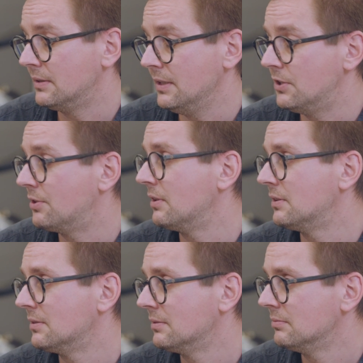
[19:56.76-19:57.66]

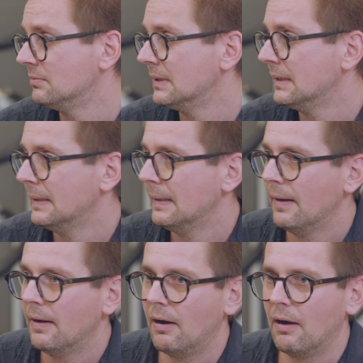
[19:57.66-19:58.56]
teachers
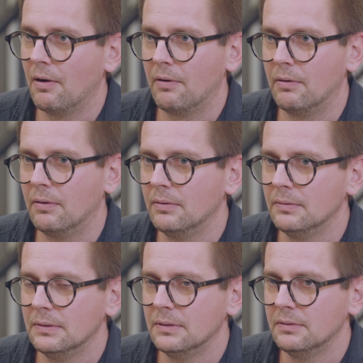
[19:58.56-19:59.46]
are
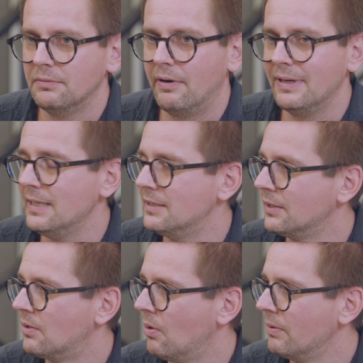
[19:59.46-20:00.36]
very
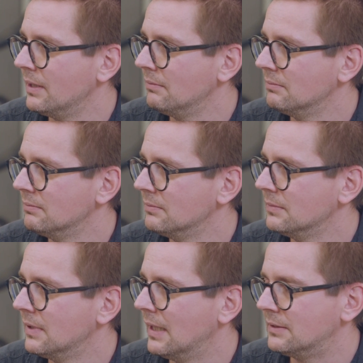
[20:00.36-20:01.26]
easygoing,
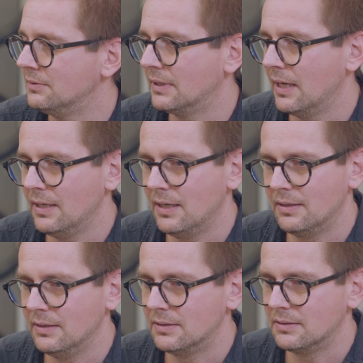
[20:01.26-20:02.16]
as you
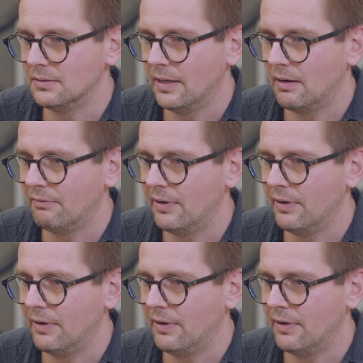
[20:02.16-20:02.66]
said. They are